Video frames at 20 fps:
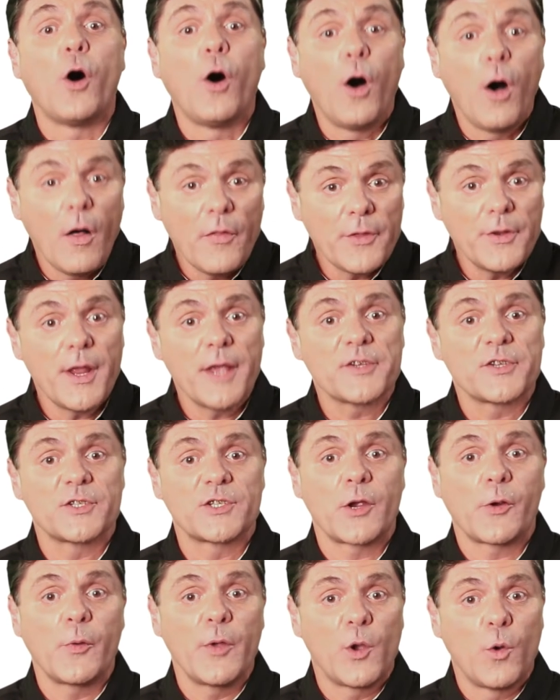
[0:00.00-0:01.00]
all the
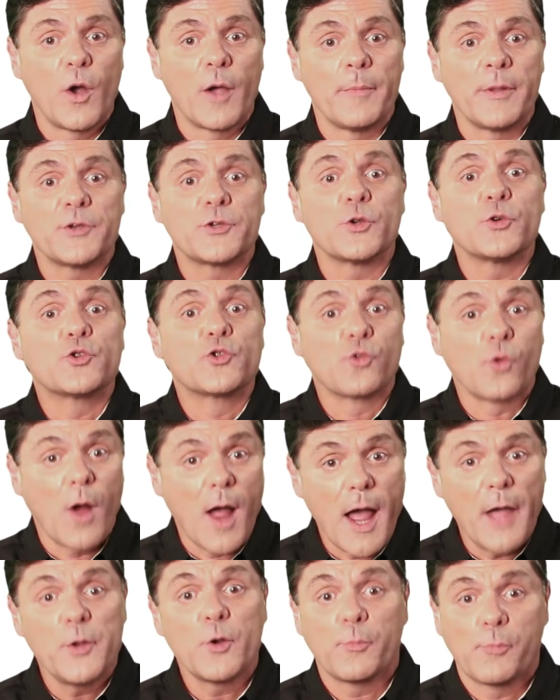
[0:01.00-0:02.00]
necessary equipment to
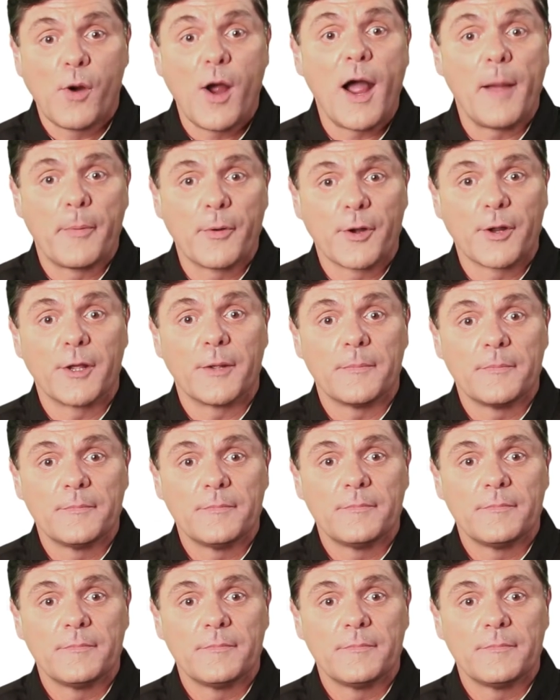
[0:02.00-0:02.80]
dry your property.